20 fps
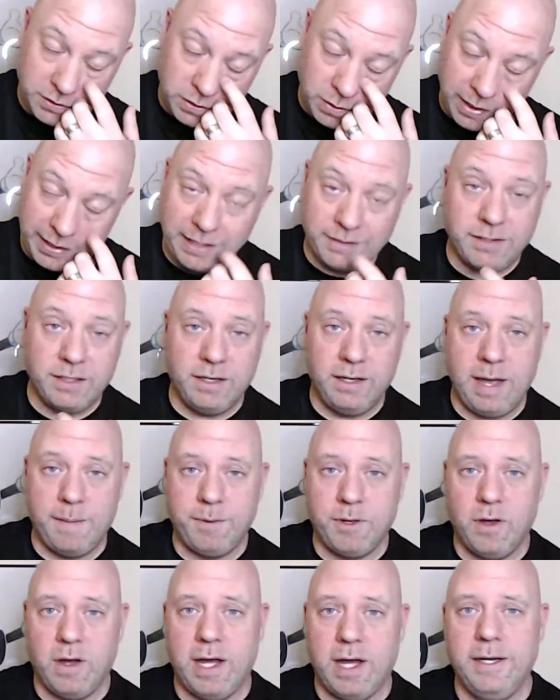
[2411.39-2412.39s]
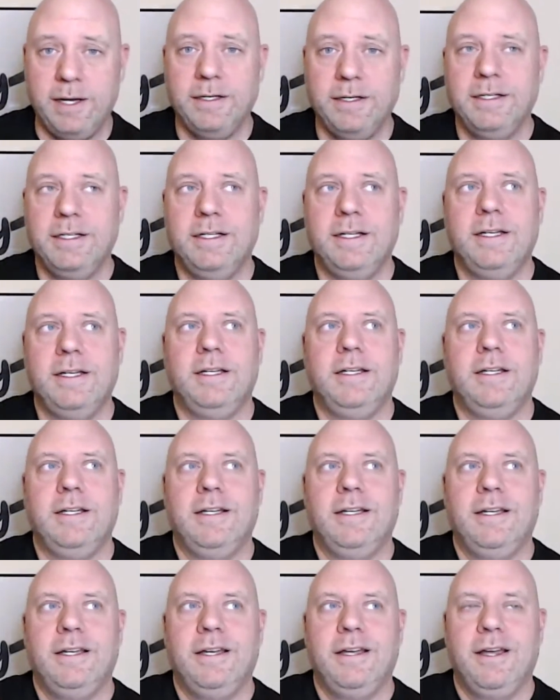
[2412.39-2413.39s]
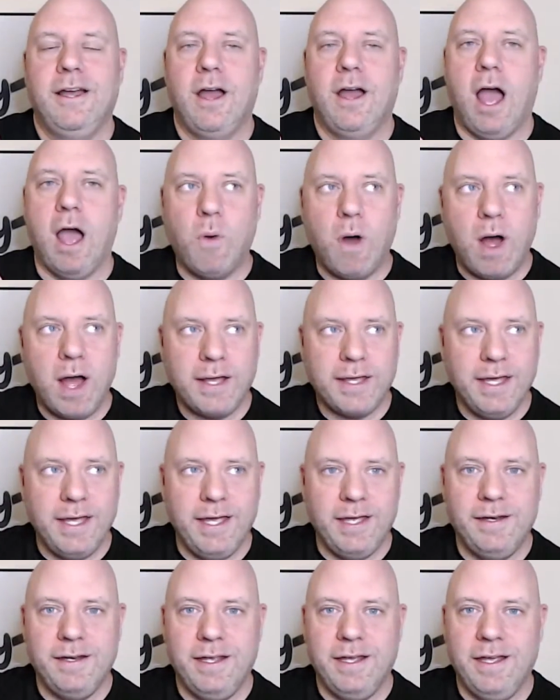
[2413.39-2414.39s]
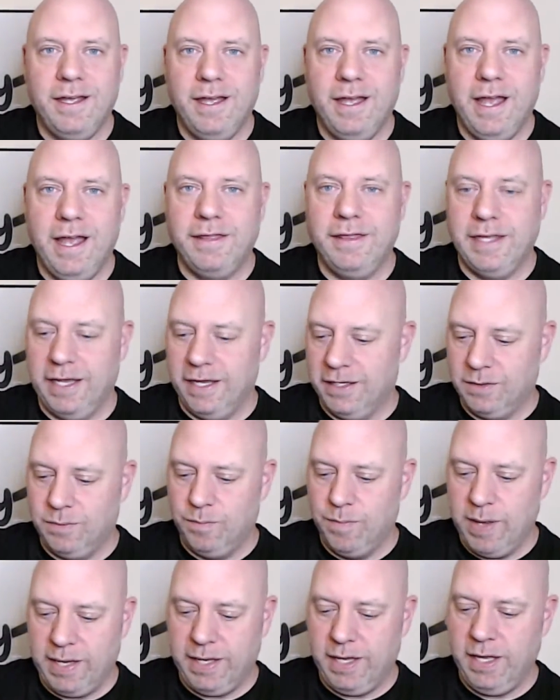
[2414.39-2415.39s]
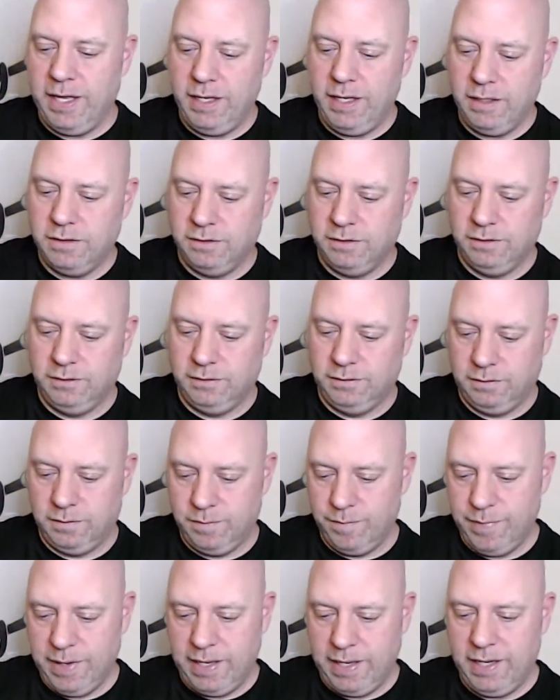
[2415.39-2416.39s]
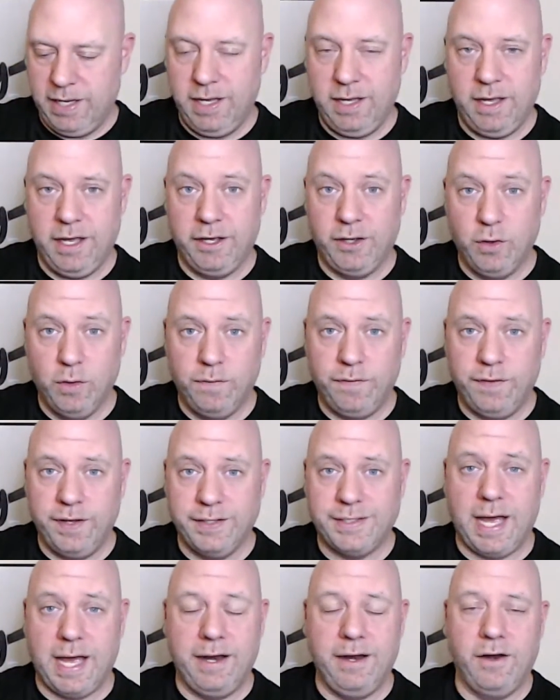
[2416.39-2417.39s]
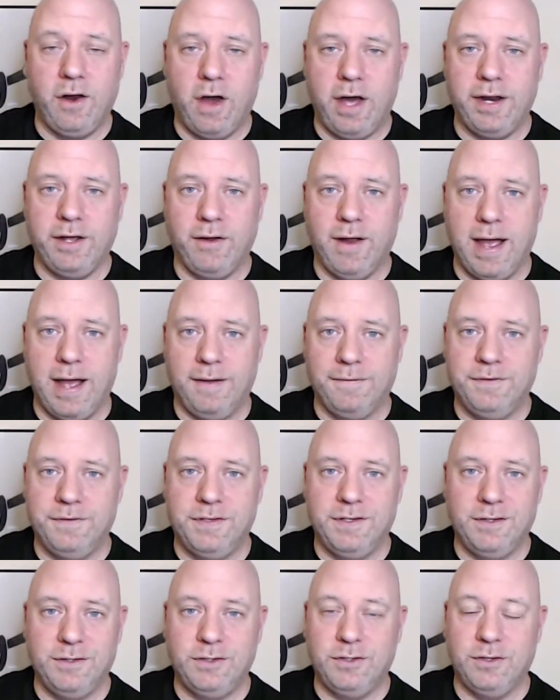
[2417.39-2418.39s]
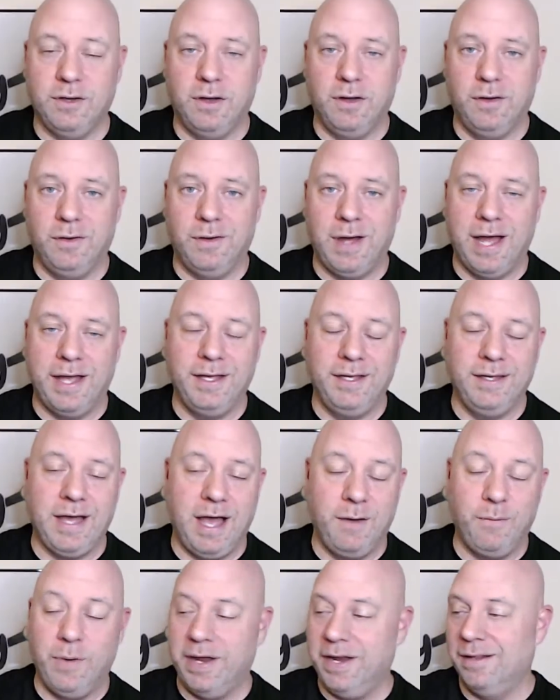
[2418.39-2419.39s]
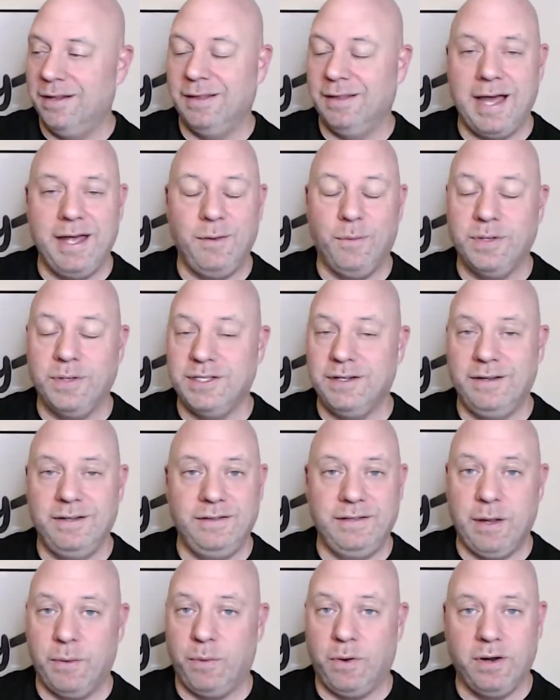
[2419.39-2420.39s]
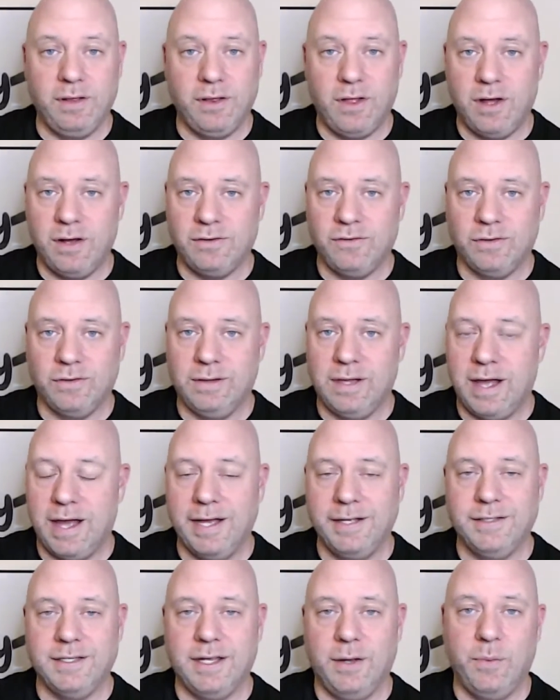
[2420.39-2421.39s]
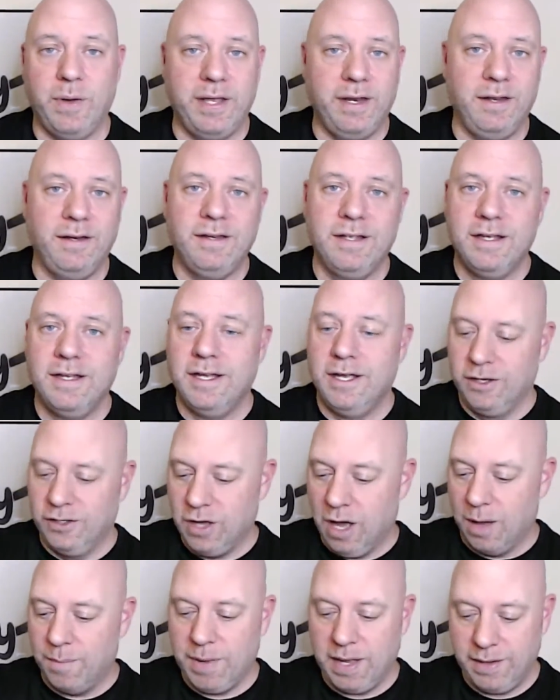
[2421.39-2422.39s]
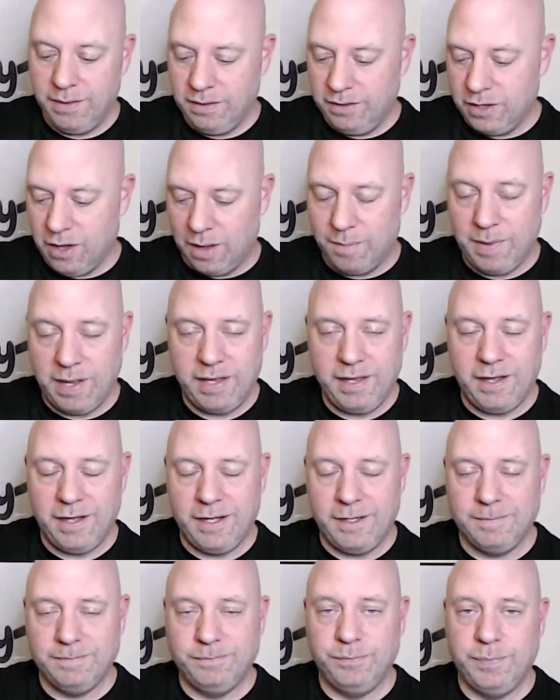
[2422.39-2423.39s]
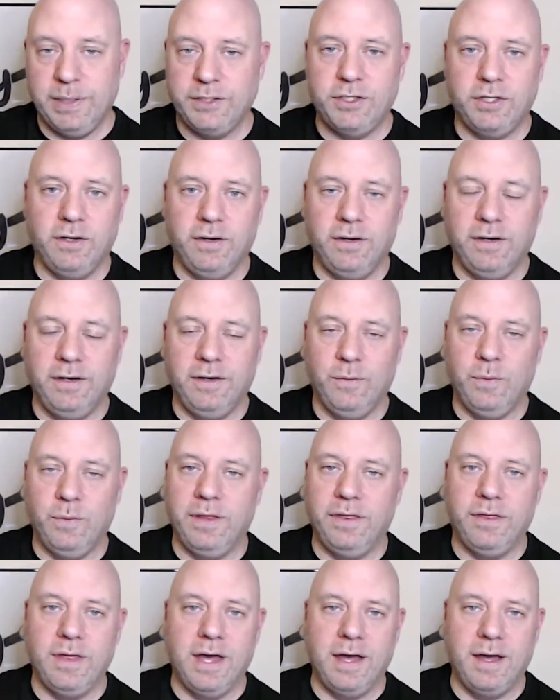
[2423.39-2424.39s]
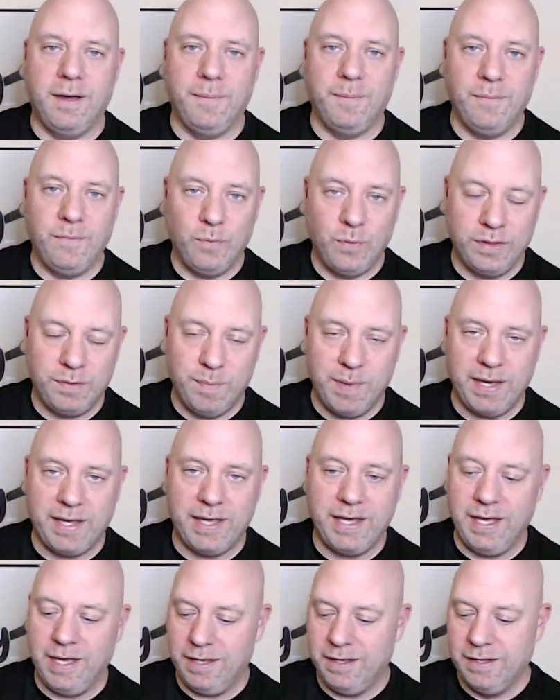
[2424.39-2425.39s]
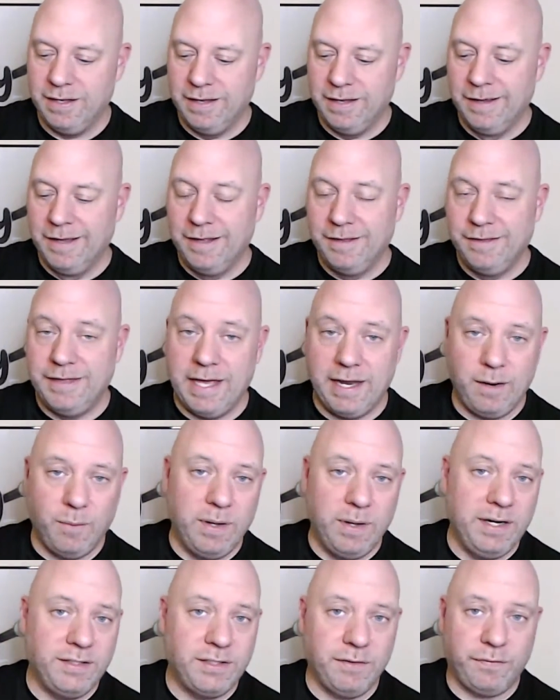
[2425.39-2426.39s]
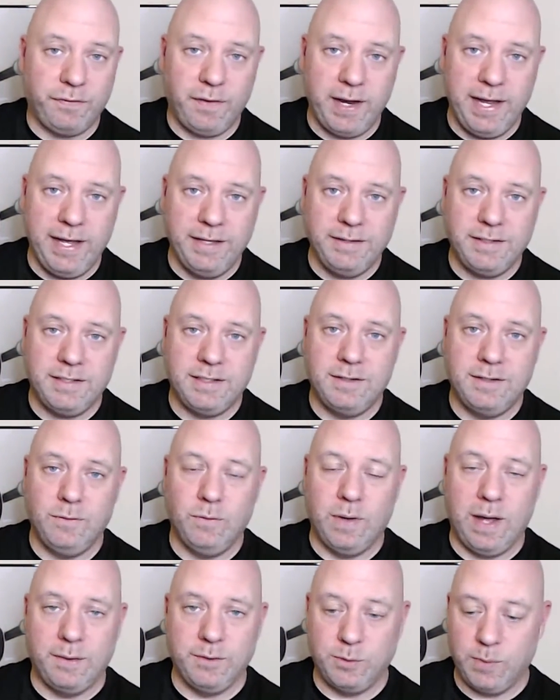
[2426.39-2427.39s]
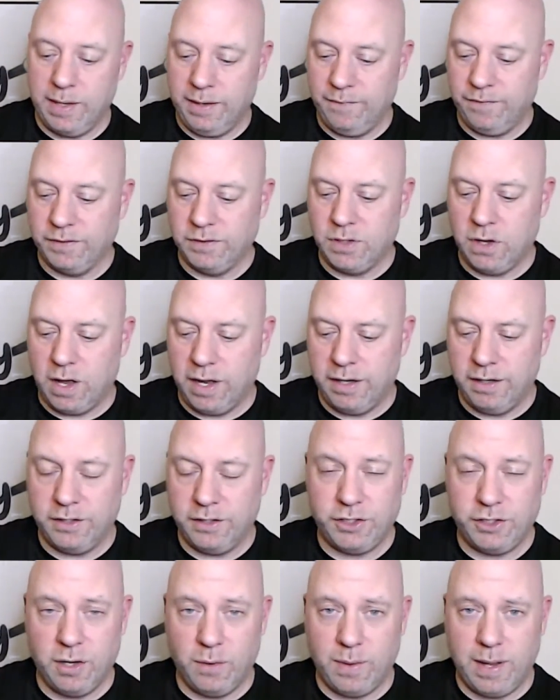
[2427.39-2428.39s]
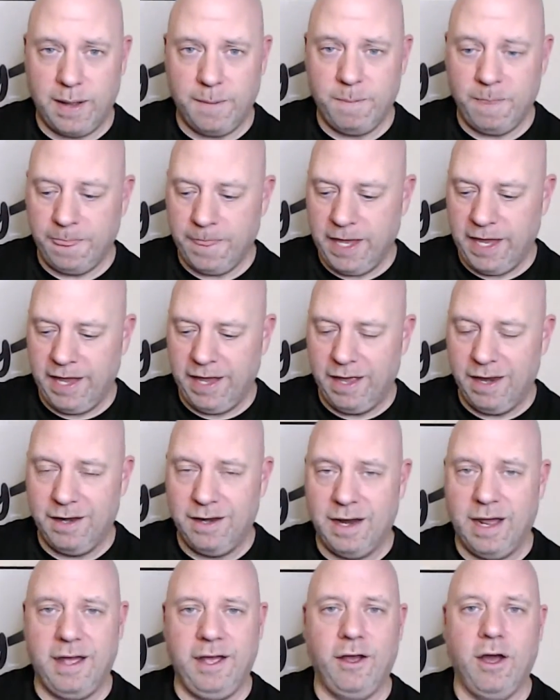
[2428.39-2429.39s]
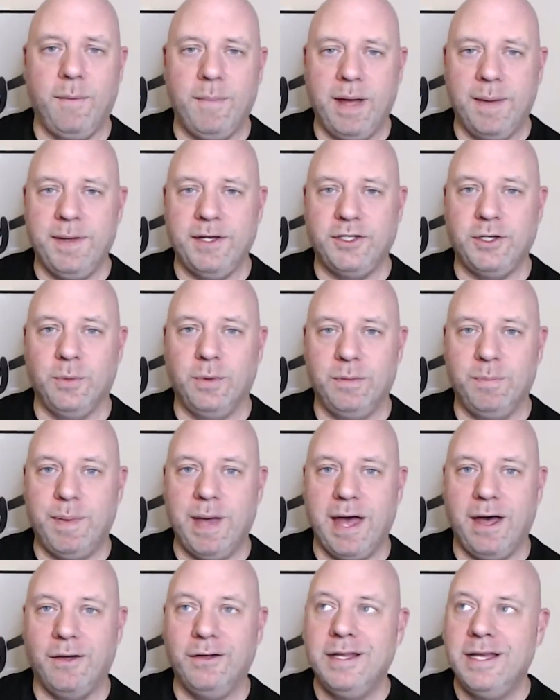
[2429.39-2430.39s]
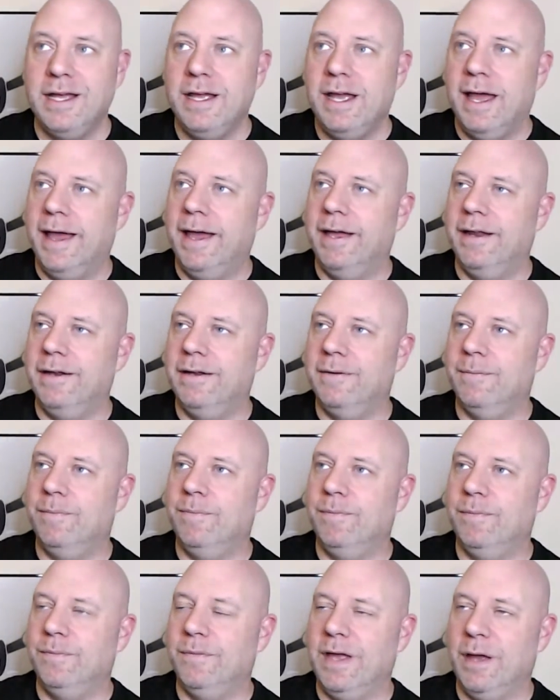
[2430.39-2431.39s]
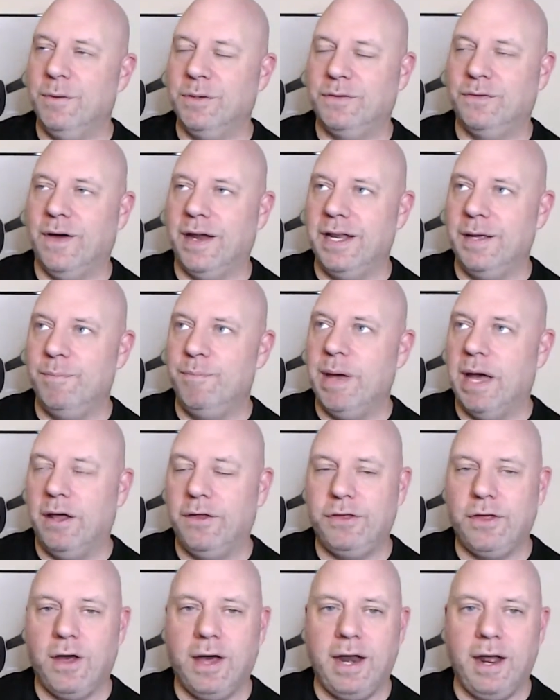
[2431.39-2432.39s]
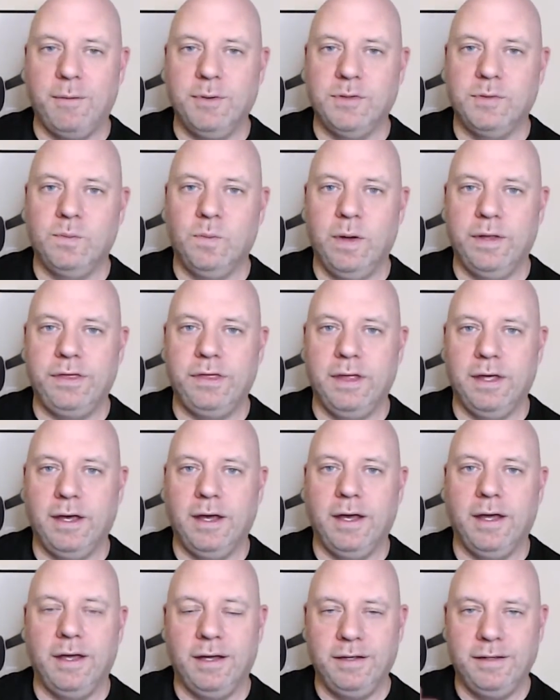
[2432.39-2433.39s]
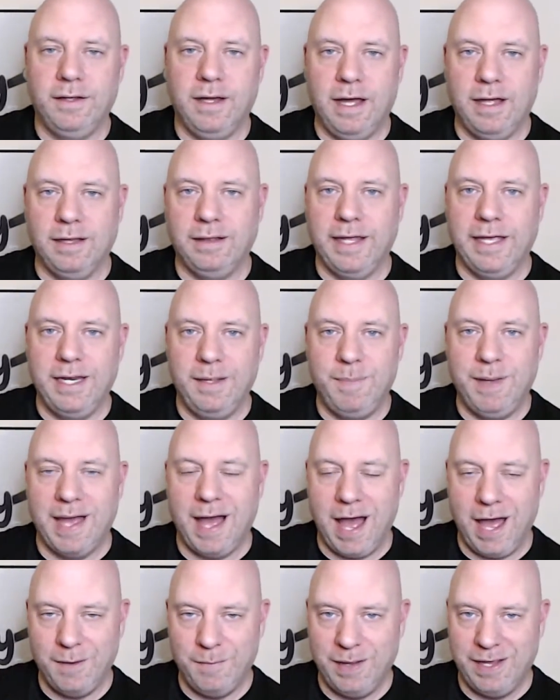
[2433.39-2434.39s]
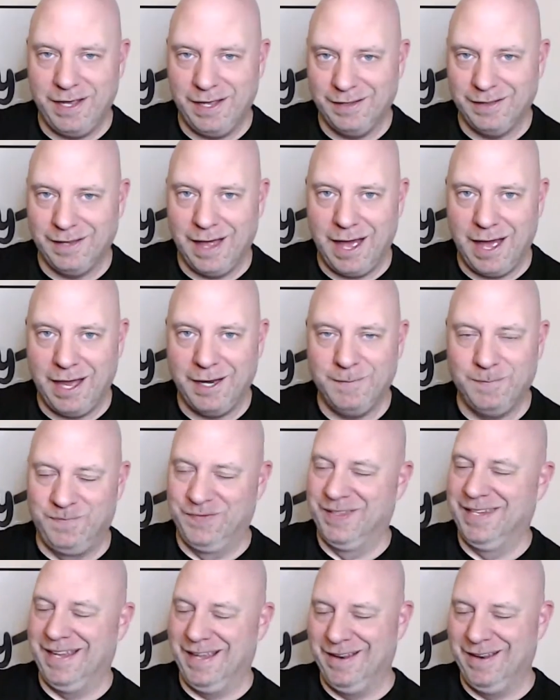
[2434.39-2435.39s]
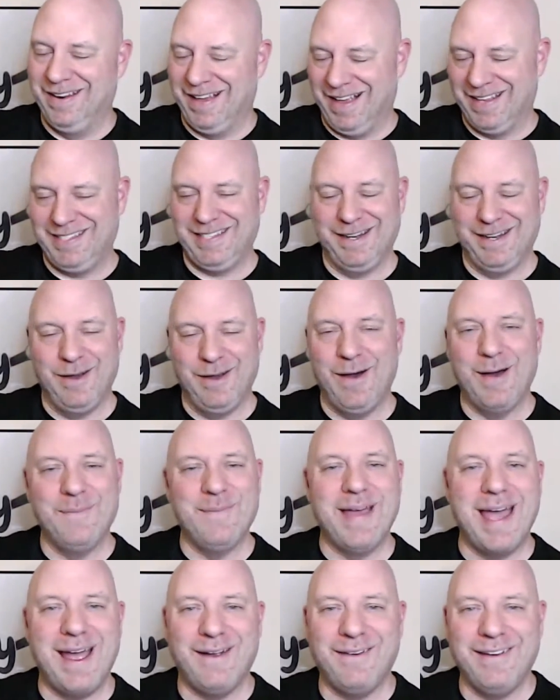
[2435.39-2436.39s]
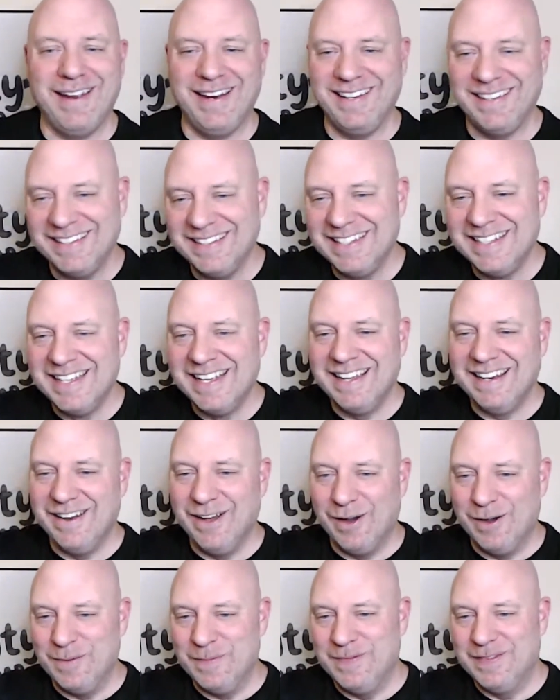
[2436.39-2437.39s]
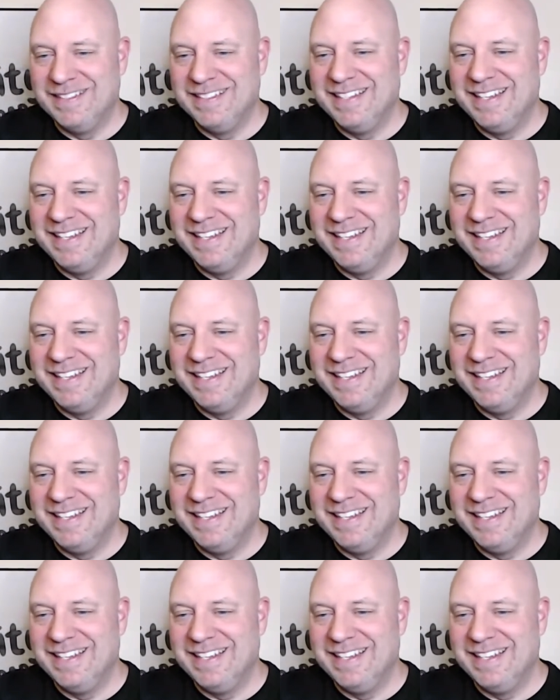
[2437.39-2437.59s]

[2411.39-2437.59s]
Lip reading: So I get to Epcot, I walk in, and there's Mickey, Minnie, and Goofy signing autographs. So I waited in line. There weren't long lines. I waited, got my picture with Mickey. Then I went into France while I was waiting for Donna to show up, and I got my picture with Belle. And it was funny. Belle thought I was with a lady behind me in line. I said, "No, I'm married." Nope.